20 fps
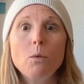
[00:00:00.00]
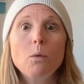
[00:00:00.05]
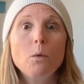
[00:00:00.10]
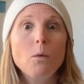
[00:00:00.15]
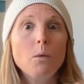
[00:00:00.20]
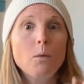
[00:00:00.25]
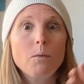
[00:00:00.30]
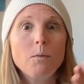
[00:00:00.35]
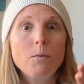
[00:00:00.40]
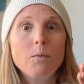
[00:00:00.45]

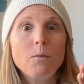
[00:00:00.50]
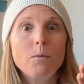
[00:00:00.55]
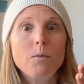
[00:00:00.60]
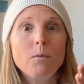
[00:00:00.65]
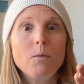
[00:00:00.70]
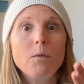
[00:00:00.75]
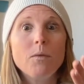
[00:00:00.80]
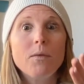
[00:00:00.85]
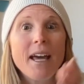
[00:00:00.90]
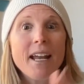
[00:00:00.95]
So mm.
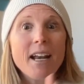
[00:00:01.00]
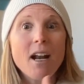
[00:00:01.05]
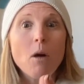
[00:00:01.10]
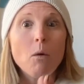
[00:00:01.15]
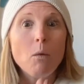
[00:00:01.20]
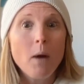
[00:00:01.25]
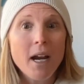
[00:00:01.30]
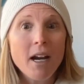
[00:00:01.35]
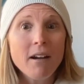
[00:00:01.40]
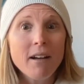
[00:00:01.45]

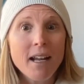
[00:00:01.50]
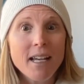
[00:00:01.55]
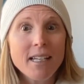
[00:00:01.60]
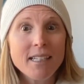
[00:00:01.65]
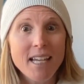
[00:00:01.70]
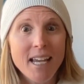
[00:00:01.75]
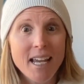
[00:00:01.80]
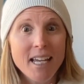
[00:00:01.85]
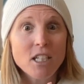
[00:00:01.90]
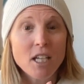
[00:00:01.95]
that
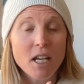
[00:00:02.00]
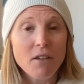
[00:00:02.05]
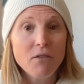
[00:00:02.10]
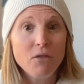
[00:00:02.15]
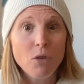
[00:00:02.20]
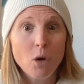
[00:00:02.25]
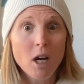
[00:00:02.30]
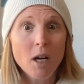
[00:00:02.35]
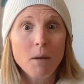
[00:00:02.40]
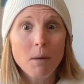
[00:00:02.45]
awareness is
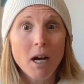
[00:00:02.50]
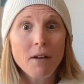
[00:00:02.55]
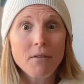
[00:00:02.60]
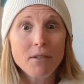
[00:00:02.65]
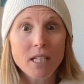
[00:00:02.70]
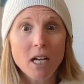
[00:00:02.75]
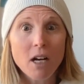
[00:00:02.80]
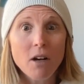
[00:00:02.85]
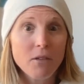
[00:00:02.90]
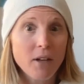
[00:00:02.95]
a form of
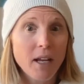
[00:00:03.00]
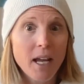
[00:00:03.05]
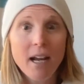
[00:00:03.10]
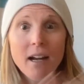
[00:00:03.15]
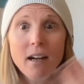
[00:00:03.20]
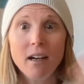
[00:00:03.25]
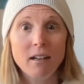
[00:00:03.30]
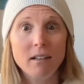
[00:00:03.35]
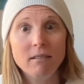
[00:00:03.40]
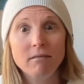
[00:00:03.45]
self
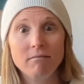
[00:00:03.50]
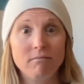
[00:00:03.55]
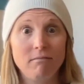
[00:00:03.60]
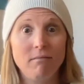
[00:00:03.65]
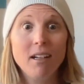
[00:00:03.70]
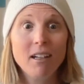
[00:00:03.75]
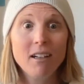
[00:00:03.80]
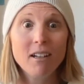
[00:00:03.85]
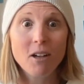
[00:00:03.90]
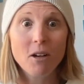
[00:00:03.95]
care.
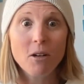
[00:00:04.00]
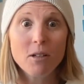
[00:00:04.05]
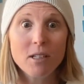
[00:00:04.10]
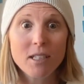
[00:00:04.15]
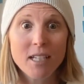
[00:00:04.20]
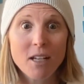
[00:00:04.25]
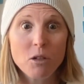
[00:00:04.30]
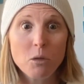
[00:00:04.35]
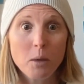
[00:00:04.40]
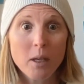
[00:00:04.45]
I don't know. It
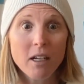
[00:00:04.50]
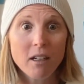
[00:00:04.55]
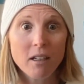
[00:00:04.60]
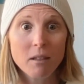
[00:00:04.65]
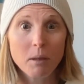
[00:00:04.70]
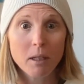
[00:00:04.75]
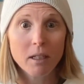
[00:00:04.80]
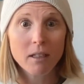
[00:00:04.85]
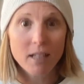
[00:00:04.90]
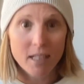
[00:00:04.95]
sounds weird,
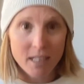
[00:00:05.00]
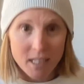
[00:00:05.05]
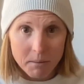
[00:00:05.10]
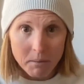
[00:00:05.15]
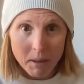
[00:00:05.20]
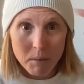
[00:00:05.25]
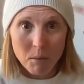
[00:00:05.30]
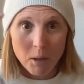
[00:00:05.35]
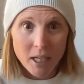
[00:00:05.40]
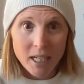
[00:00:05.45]
but that's how
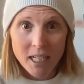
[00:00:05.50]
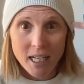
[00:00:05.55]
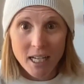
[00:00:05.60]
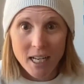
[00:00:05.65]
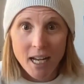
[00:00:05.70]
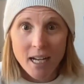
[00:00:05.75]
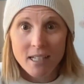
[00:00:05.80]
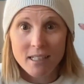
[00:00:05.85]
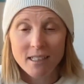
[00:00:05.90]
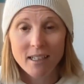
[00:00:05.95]
my brain
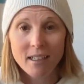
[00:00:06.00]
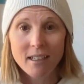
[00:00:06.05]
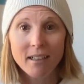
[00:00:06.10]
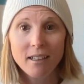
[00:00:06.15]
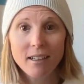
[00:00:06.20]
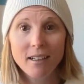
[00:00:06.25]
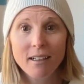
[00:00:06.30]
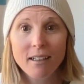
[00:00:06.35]
connects it.